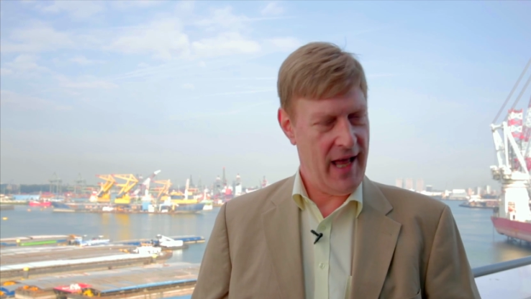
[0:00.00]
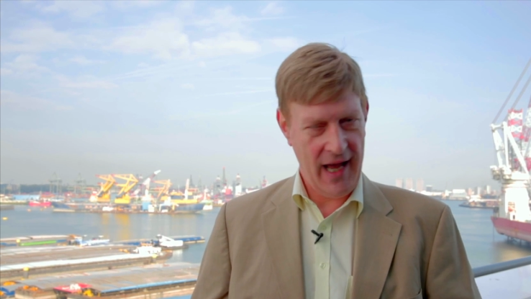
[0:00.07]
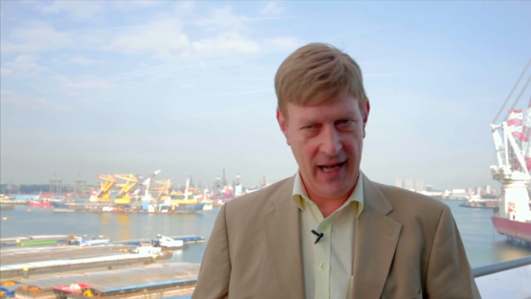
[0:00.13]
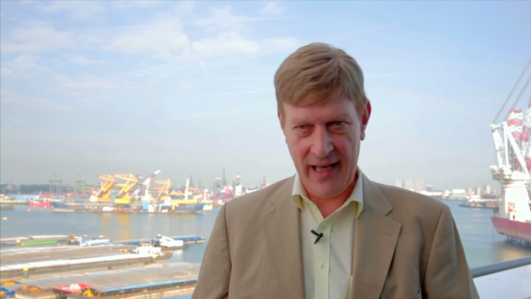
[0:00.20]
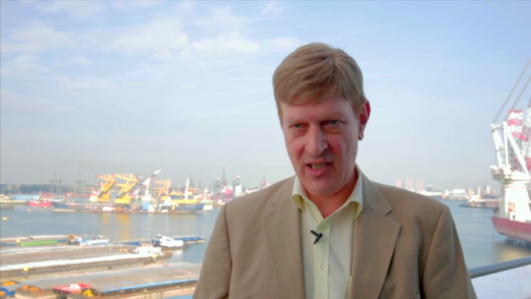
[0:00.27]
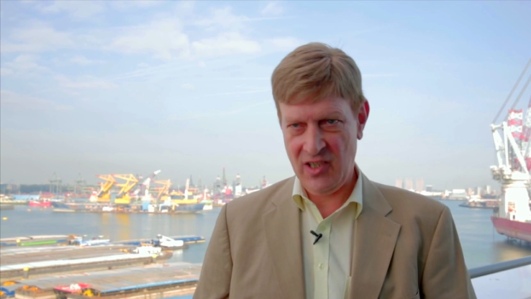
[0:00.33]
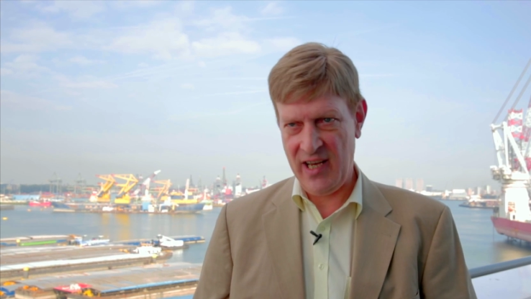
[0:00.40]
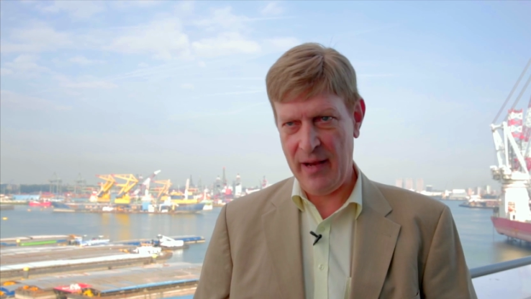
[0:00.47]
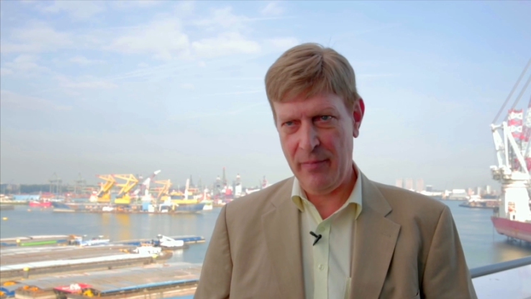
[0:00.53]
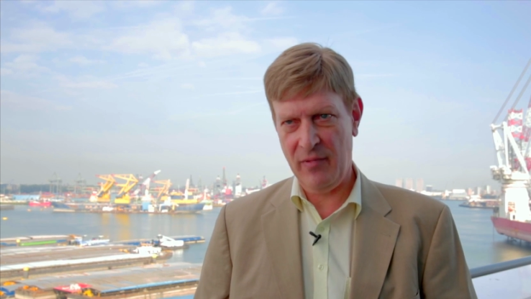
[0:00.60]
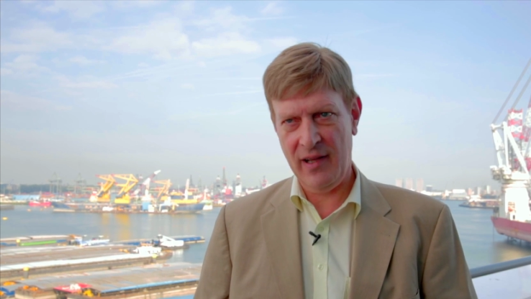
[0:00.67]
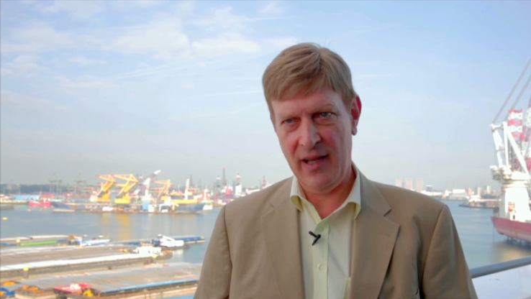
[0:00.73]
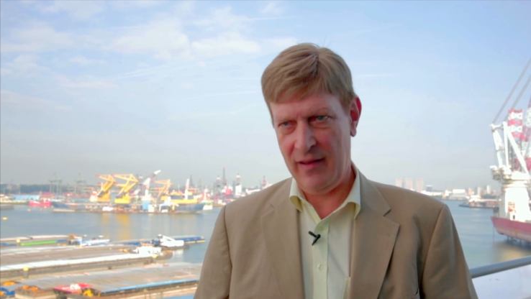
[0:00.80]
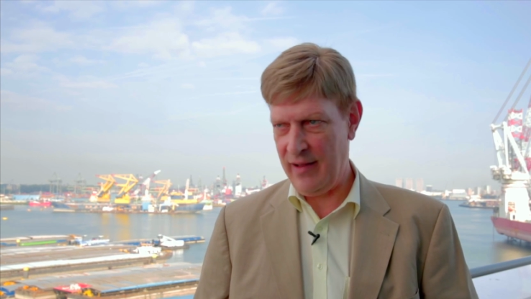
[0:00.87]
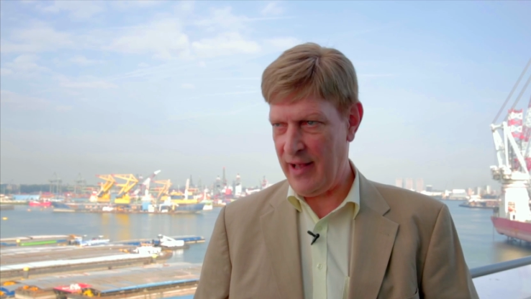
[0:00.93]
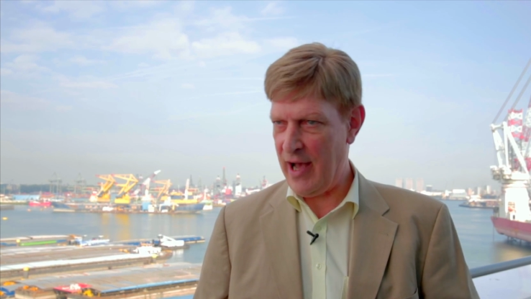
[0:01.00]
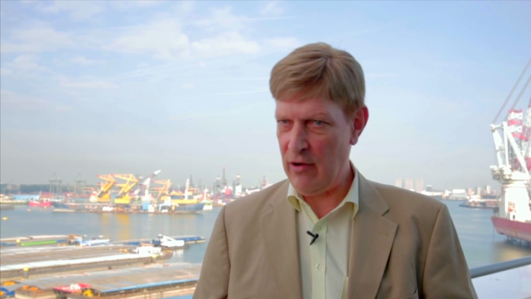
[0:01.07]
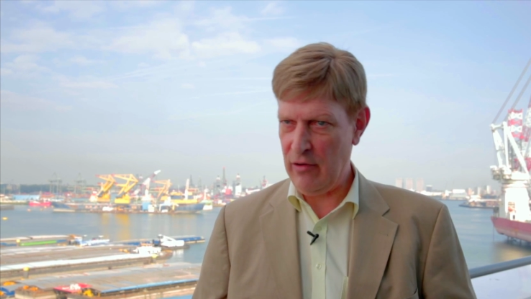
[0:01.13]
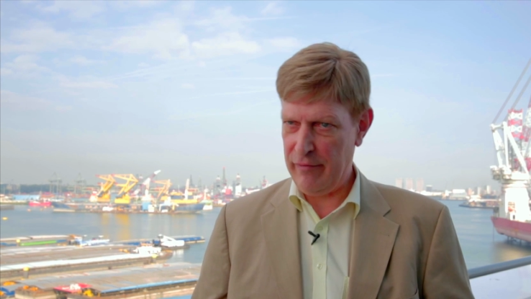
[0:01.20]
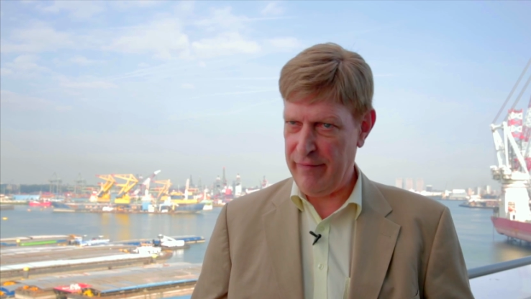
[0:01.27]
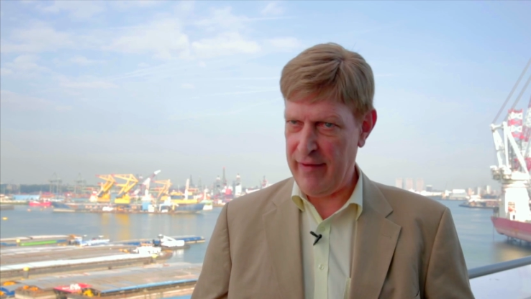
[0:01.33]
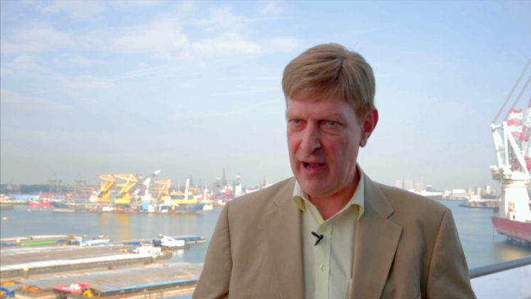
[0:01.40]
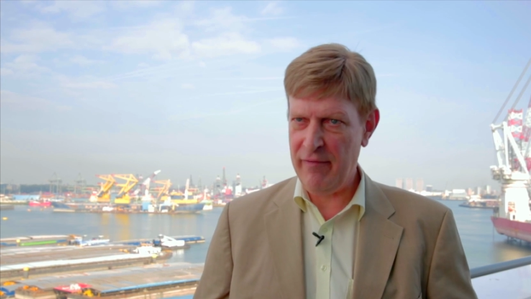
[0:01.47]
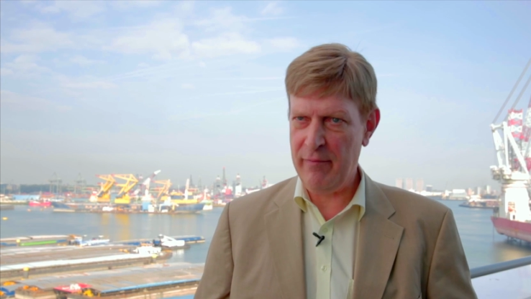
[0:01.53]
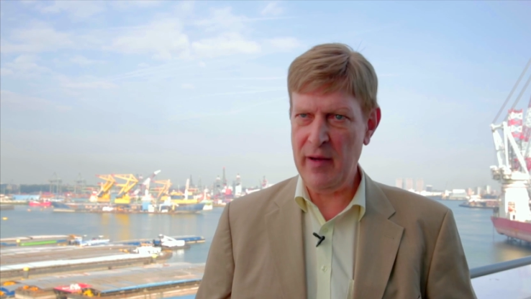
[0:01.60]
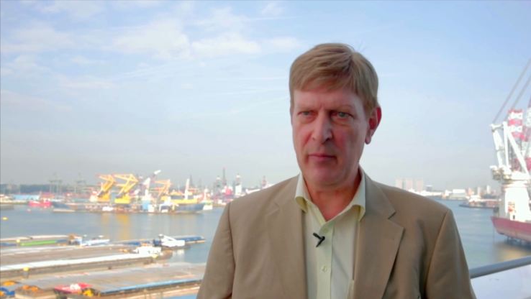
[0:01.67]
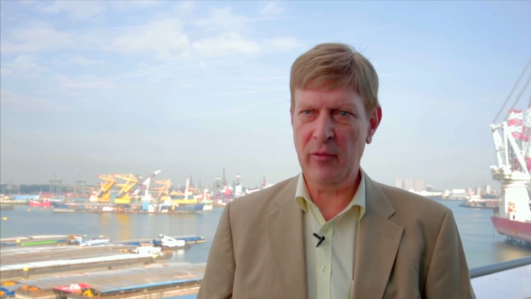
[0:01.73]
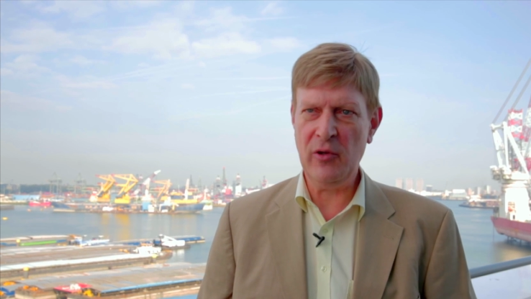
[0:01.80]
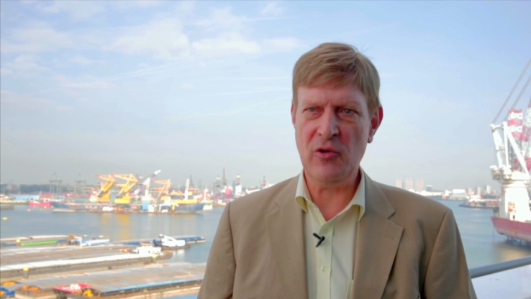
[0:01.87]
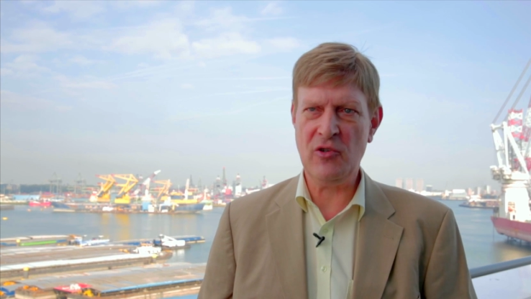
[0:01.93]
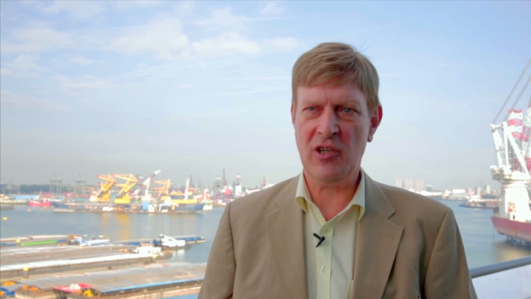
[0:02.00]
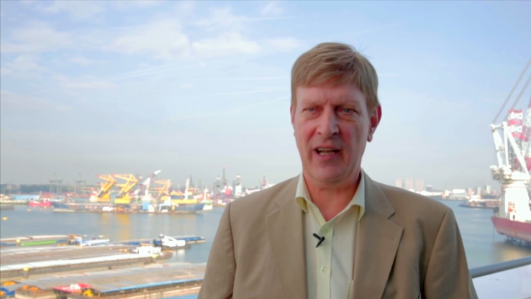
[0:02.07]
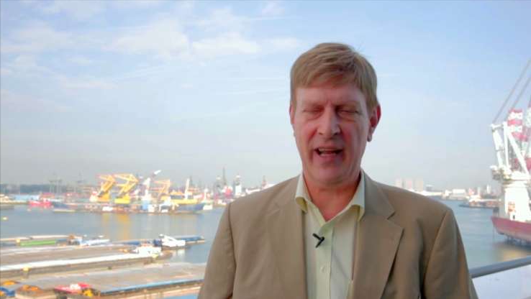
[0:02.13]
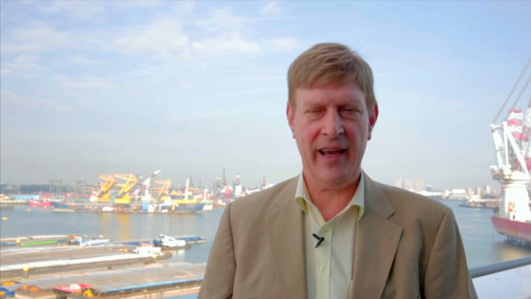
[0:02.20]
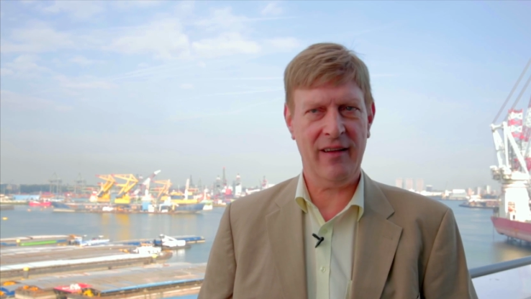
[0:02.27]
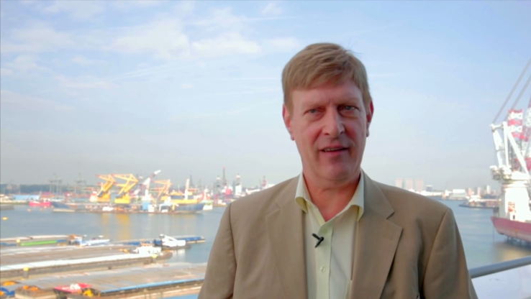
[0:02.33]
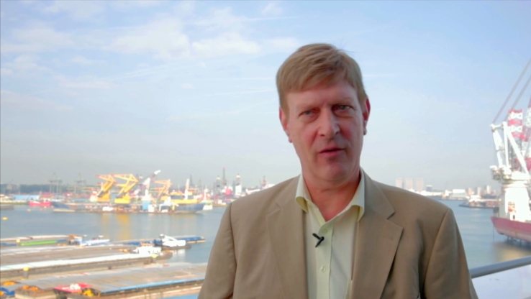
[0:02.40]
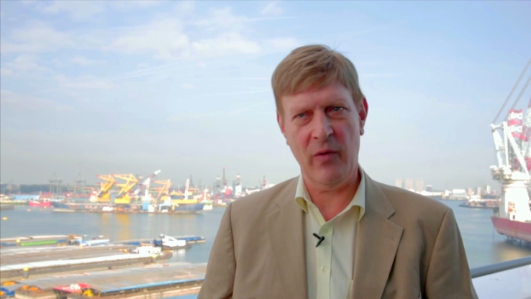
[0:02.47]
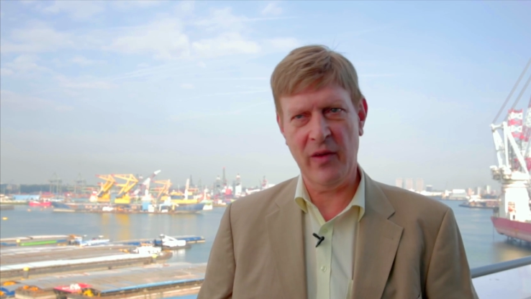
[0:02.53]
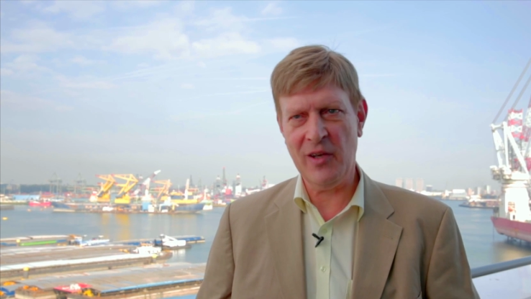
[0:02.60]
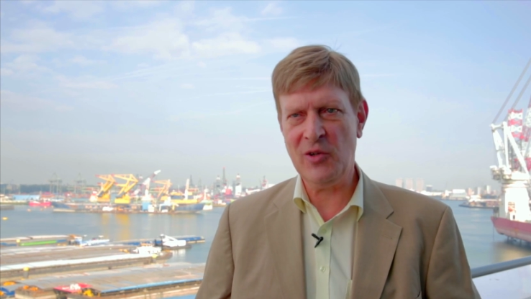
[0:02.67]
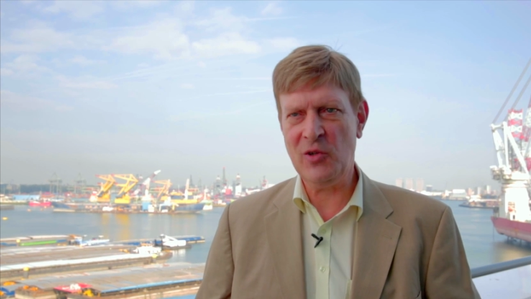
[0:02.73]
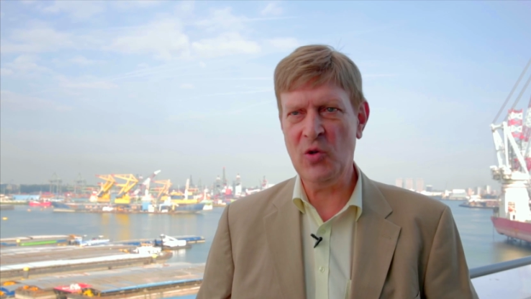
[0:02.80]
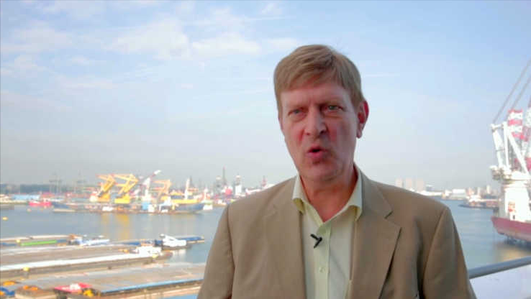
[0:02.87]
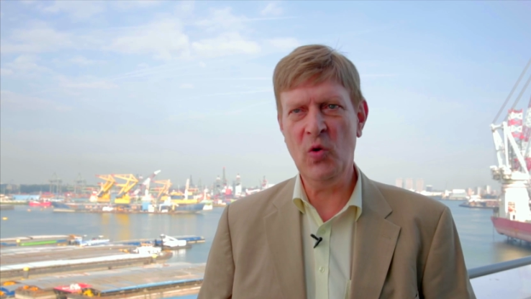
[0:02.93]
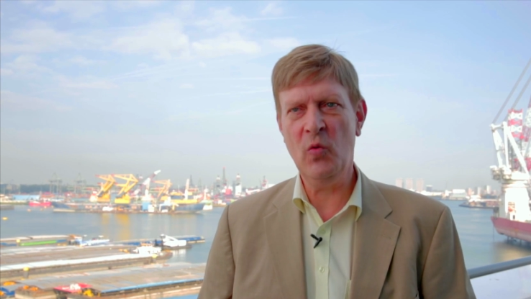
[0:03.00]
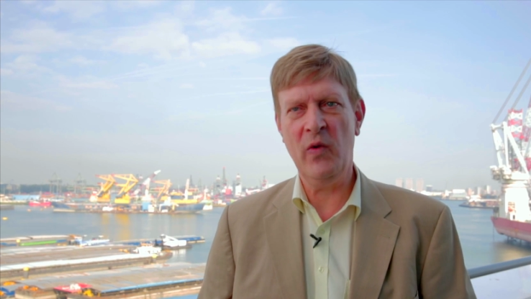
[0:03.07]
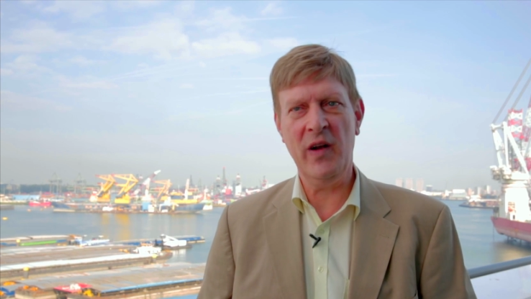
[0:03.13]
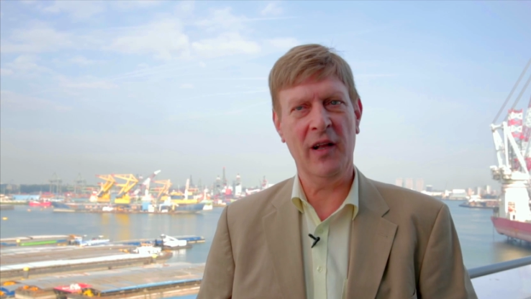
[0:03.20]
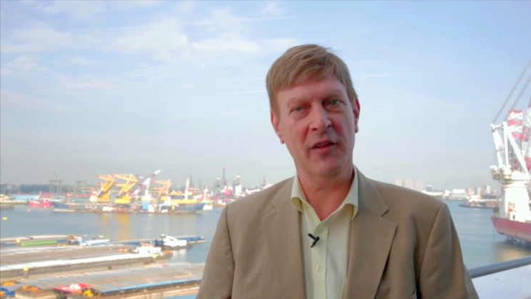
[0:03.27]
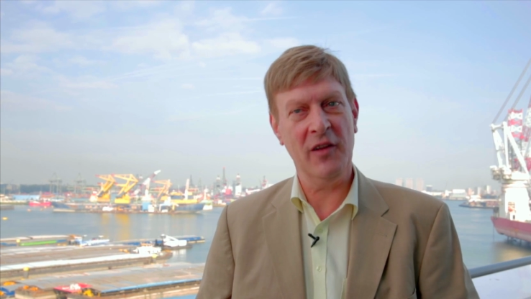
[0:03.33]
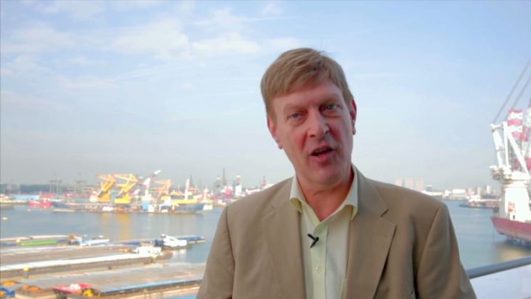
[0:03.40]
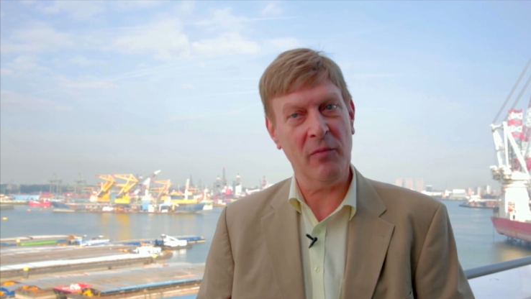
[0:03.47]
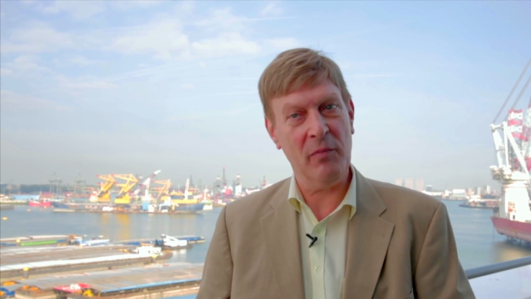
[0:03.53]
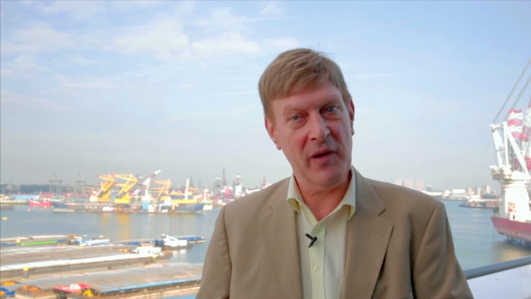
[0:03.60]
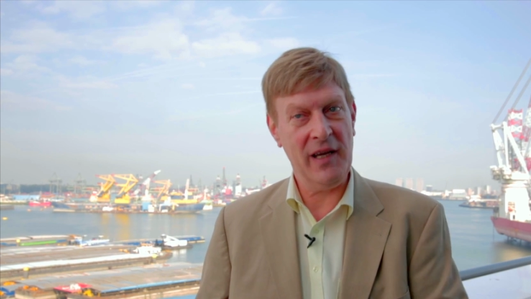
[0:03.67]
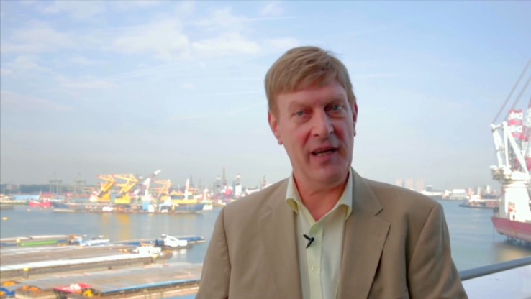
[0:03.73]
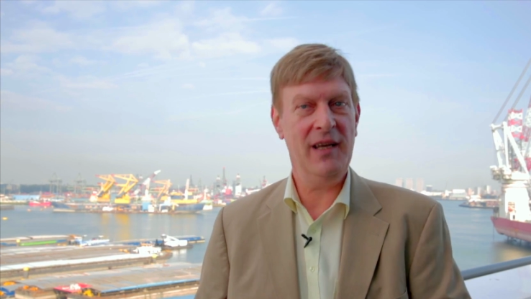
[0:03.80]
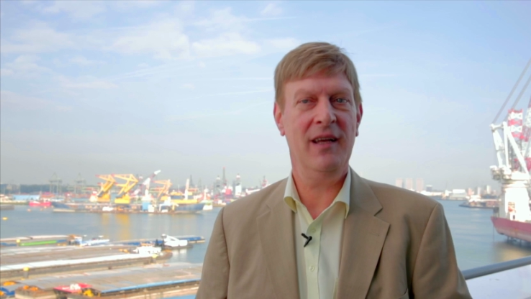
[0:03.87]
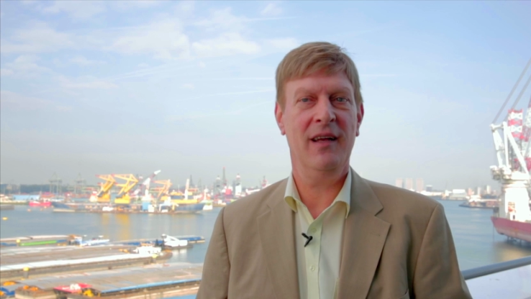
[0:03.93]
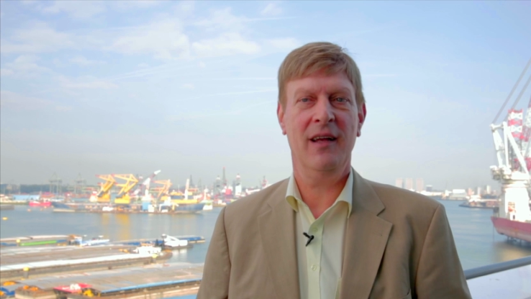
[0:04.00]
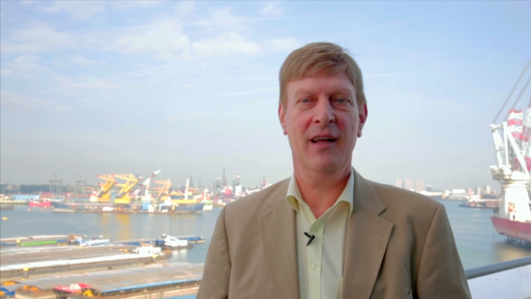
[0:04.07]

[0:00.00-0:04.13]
And accept that out of 5 people you select, 1 or 2 will not be,